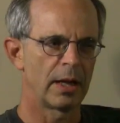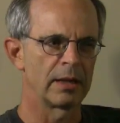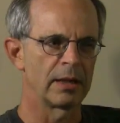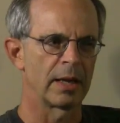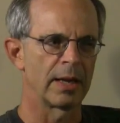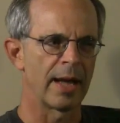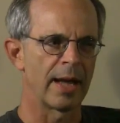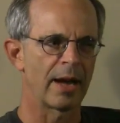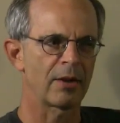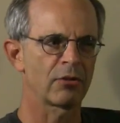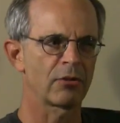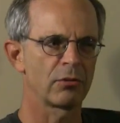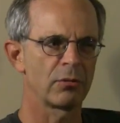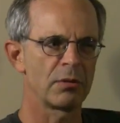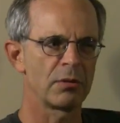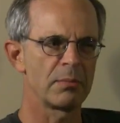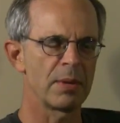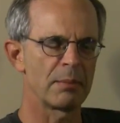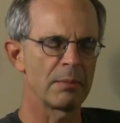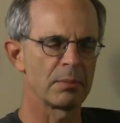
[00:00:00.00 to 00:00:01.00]
And I
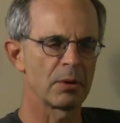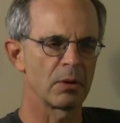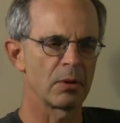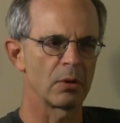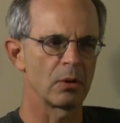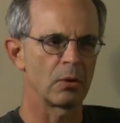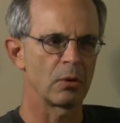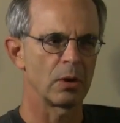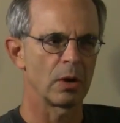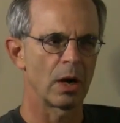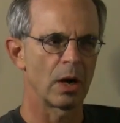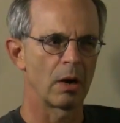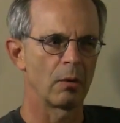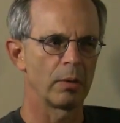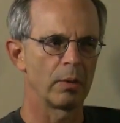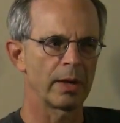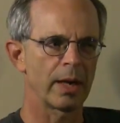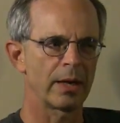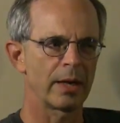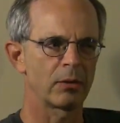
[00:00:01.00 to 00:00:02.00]
actually remember
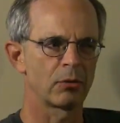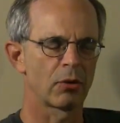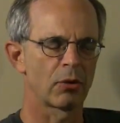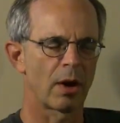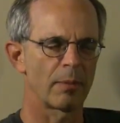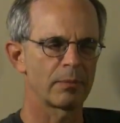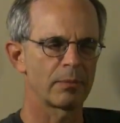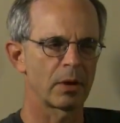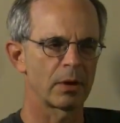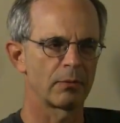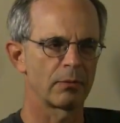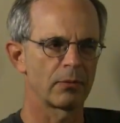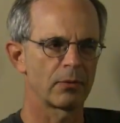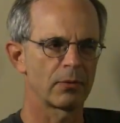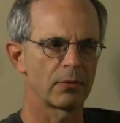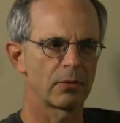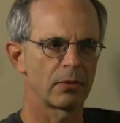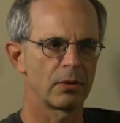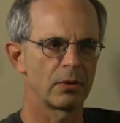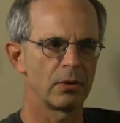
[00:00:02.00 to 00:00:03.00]
when I had dropped out of
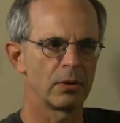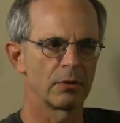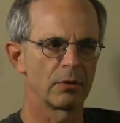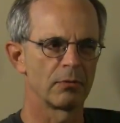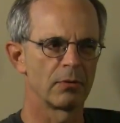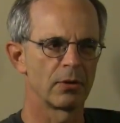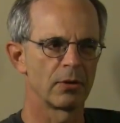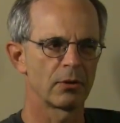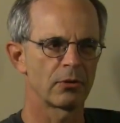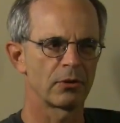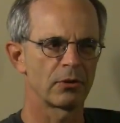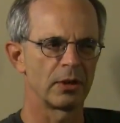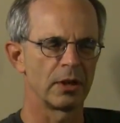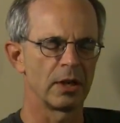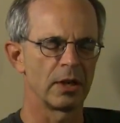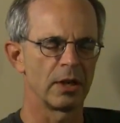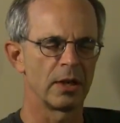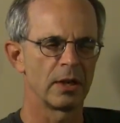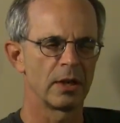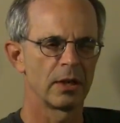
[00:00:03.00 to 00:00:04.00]

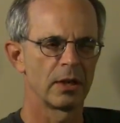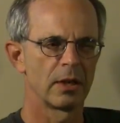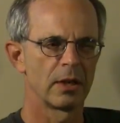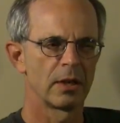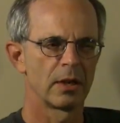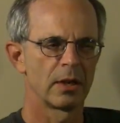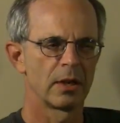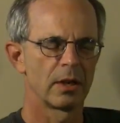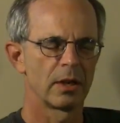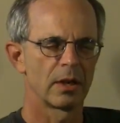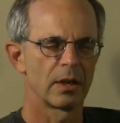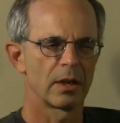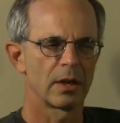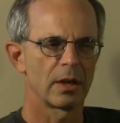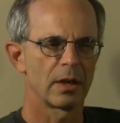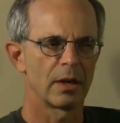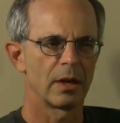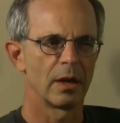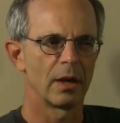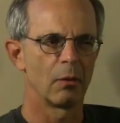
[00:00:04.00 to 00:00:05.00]
university,
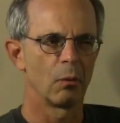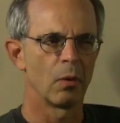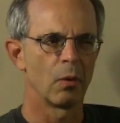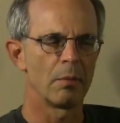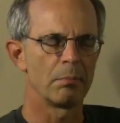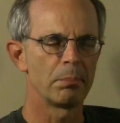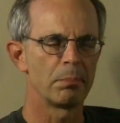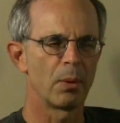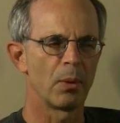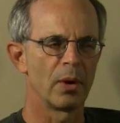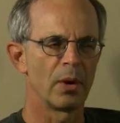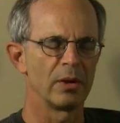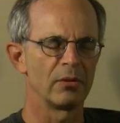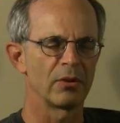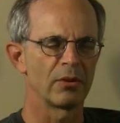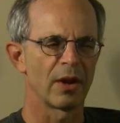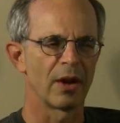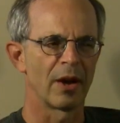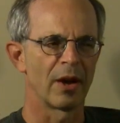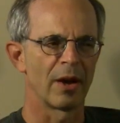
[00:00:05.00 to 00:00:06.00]
at one point
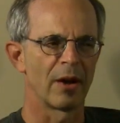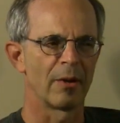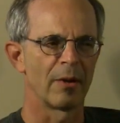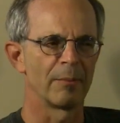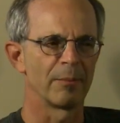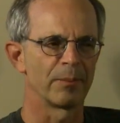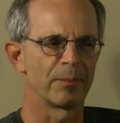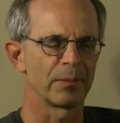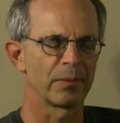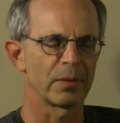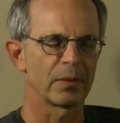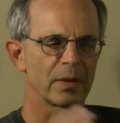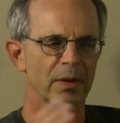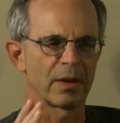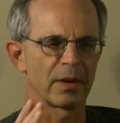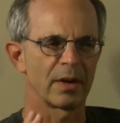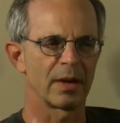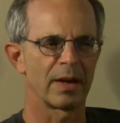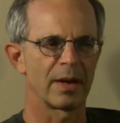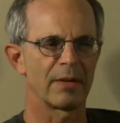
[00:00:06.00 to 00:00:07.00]
I
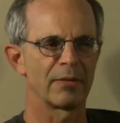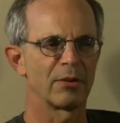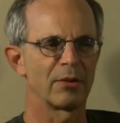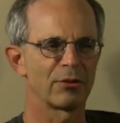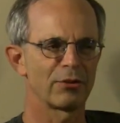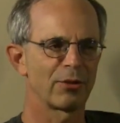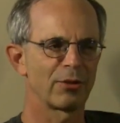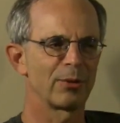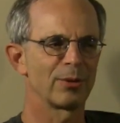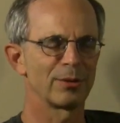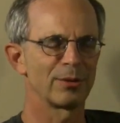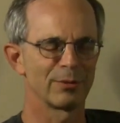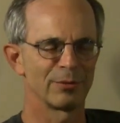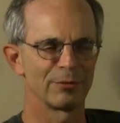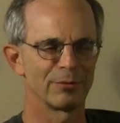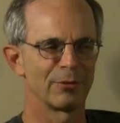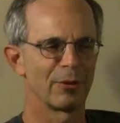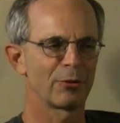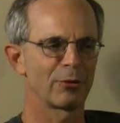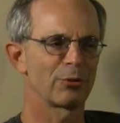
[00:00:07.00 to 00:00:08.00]
had this old
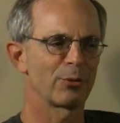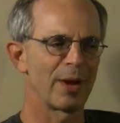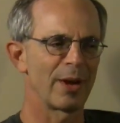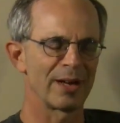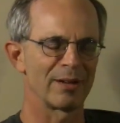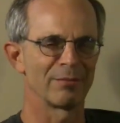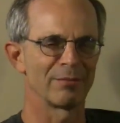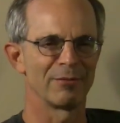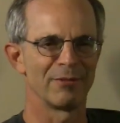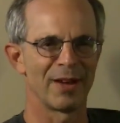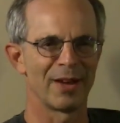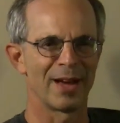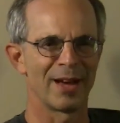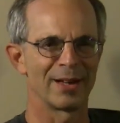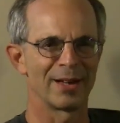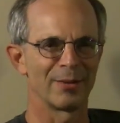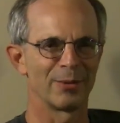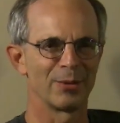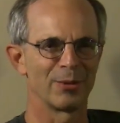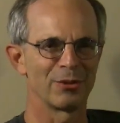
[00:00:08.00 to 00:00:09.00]
Volkswagen
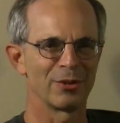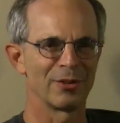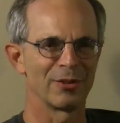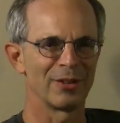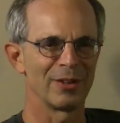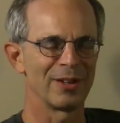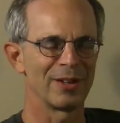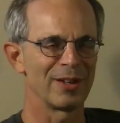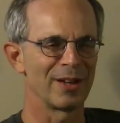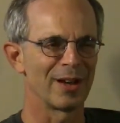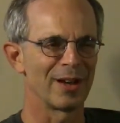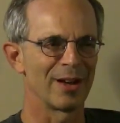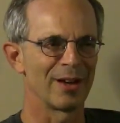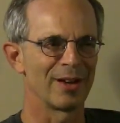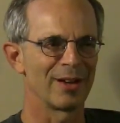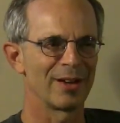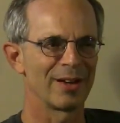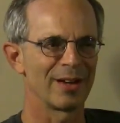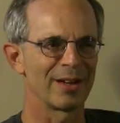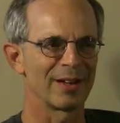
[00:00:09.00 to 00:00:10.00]
van. It was in
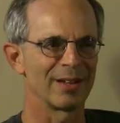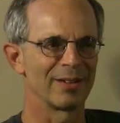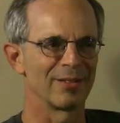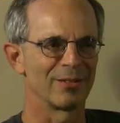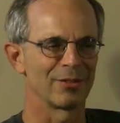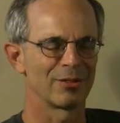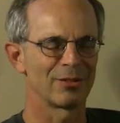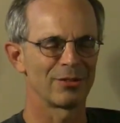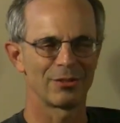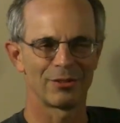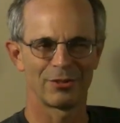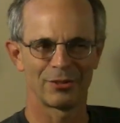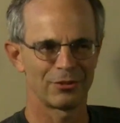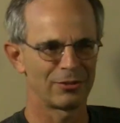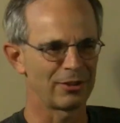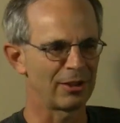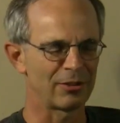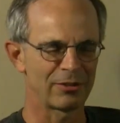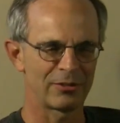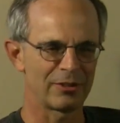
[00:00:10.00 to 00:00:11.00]
the
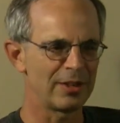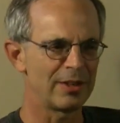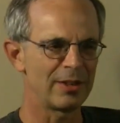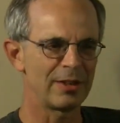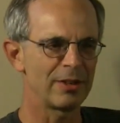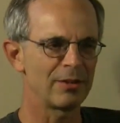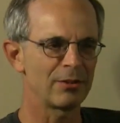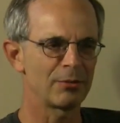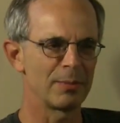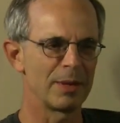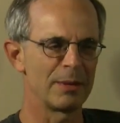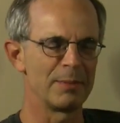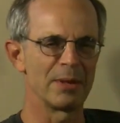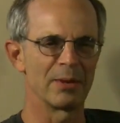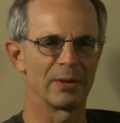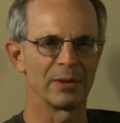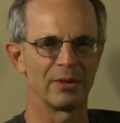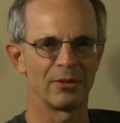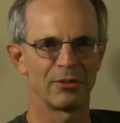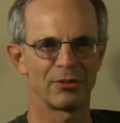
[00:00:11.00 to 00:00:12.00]
60s, maybe
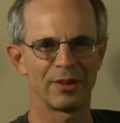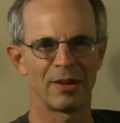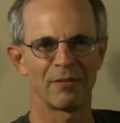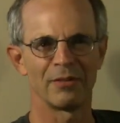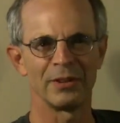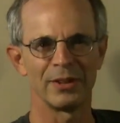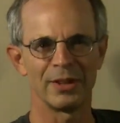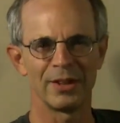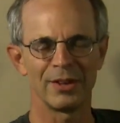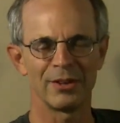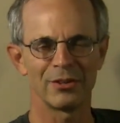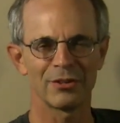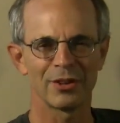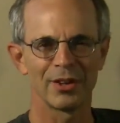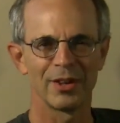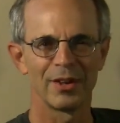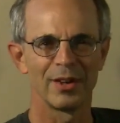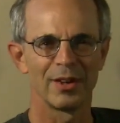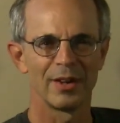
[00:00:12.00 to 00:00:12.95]
early 70s.